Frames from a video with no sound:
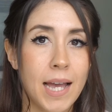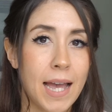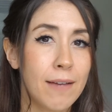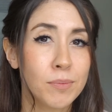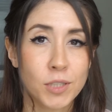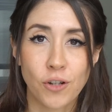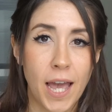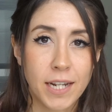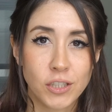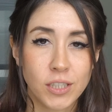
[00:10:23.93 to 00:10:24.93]
I have some
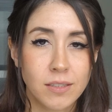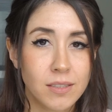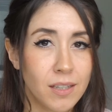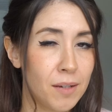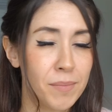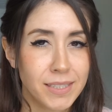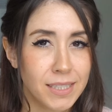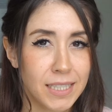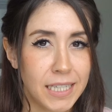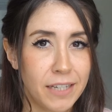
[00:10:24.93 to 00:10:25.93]
strategies up my
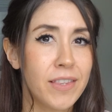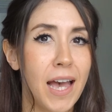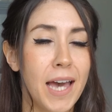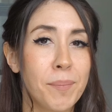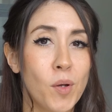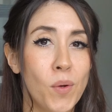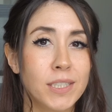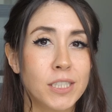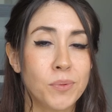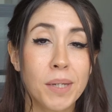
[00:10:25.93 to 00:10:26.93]
sleeve that I'm
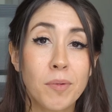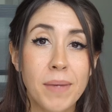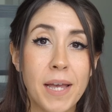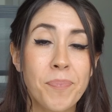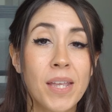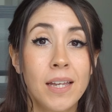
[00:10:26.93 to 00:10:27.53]
going to implement